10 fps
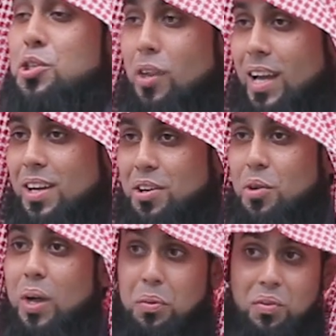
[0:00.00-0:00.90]
So, eh, you
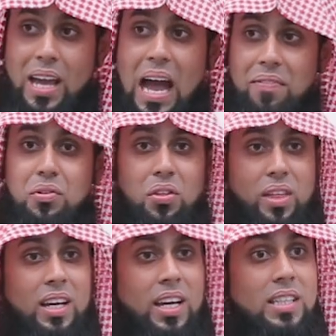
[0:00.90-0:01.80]
know what we have to
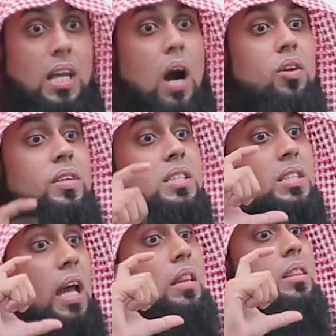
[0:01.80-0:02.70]
think is out of these
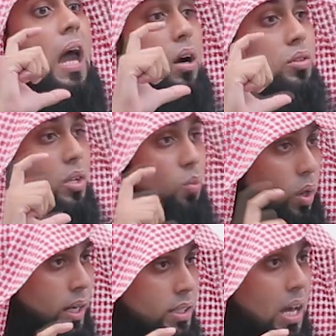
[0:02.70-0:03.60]
10,000
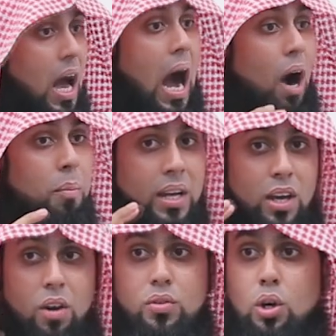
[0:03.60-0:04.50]
words, how
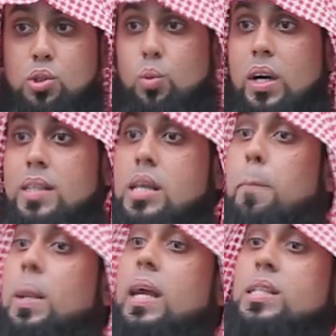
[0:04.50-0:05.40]
many of those words
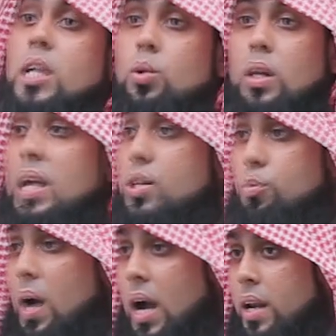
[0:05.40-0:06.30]
are pleasing to Allah
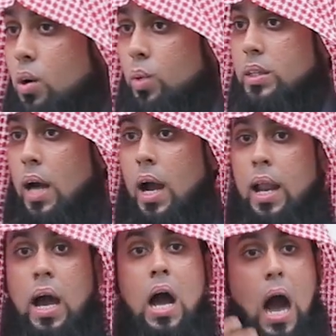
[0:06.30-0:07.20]
subhanahu wa
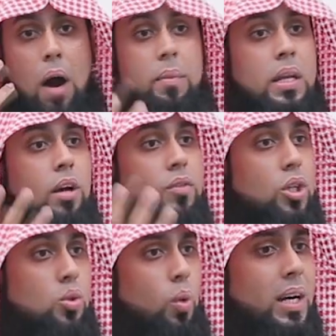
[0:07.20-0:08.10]
ta'ala? How many of
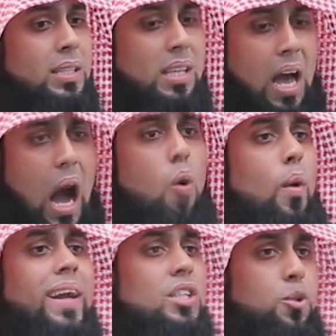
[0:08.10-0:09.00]
those words are
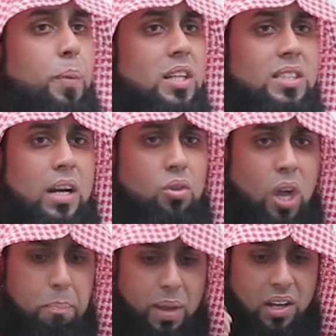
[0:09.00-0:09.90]
vain speech that do
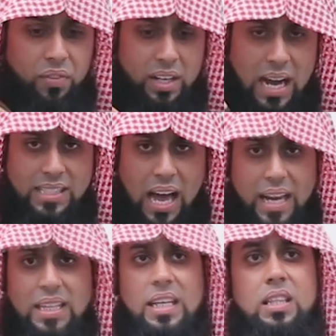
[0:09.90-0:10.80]
not benefit us
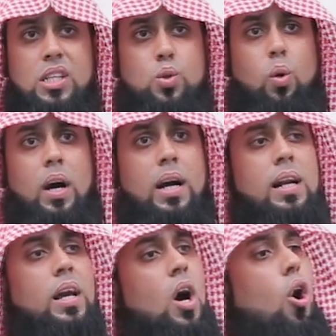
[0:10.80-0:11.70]
either in this
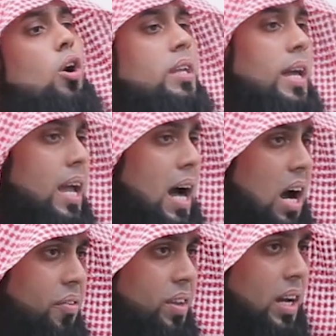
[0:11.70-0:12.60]
world or the
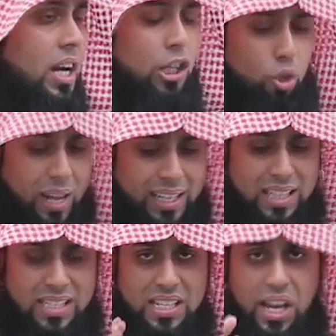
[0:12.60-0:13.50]
hereafter? So, let
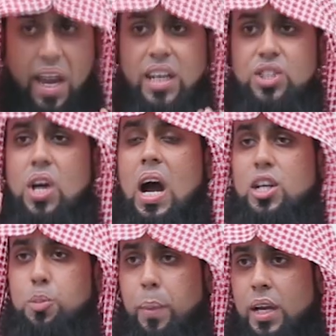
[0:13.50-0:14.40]
us gauge
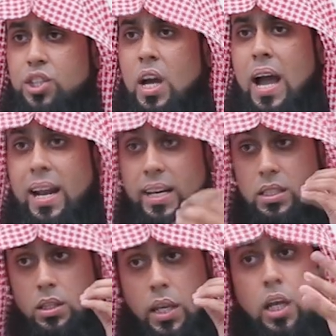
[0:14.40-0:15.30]
our speech and let
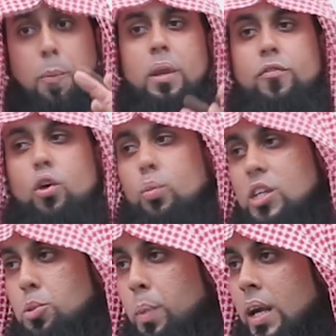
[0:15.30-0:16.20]
us think before
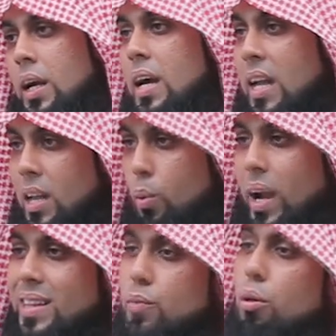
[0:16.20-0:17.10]
we speak in a
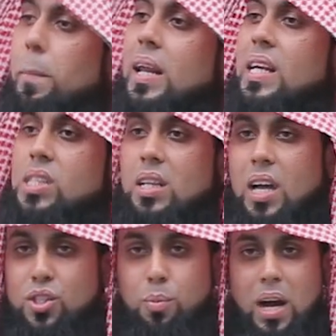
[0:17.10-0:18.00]
way that would please
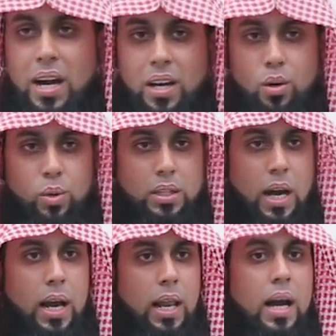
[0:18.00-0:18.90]
Allah subhanahu wa
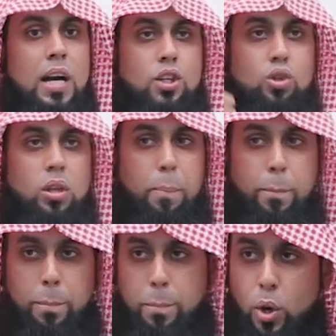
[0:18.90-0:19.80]
ta'ala. So, the
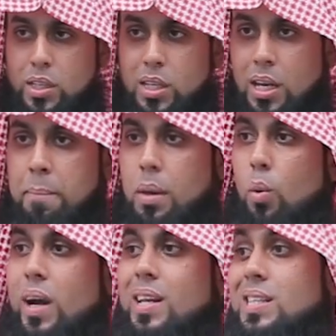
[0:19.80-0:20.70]
poison number
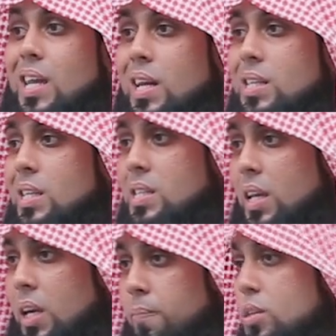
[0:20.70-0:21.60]
one is
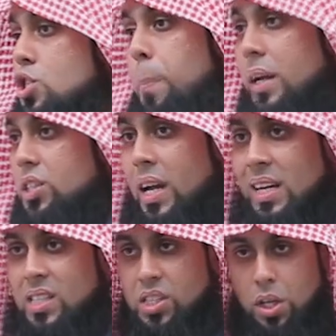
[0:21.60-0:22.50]
unnecessary speech,
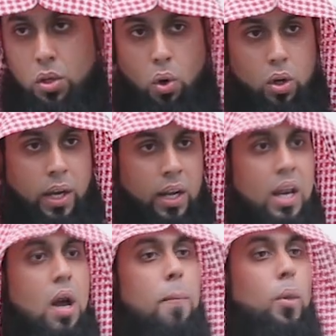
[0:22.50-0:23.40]
unnecessary talking.
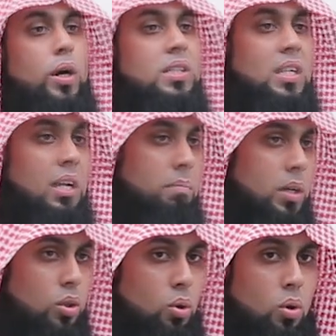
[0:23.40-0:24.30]
Poison
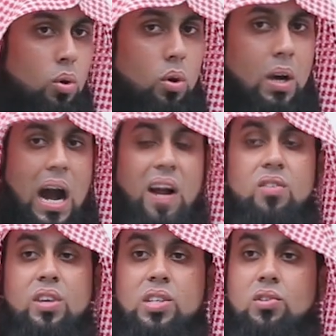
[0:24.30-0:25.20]
number two,
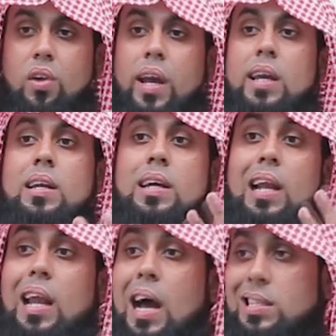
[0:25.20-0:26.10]
unrestrained
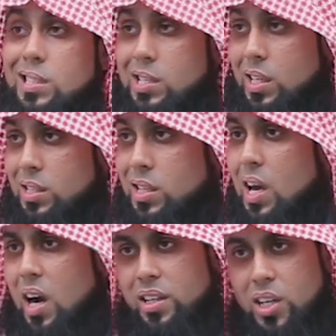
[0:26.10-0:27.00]
glances.
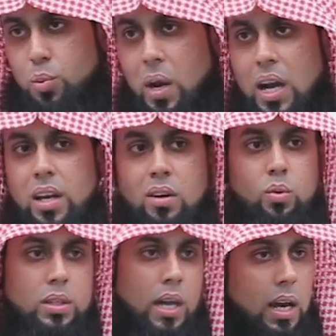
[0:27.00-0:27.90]
Allah subhanahu
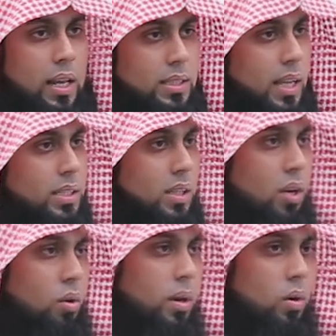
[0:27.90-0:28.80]
wa ta'ala states in
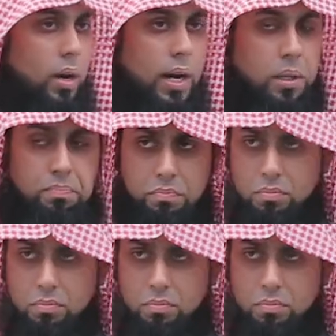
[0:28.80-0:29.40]
the Noble Quran.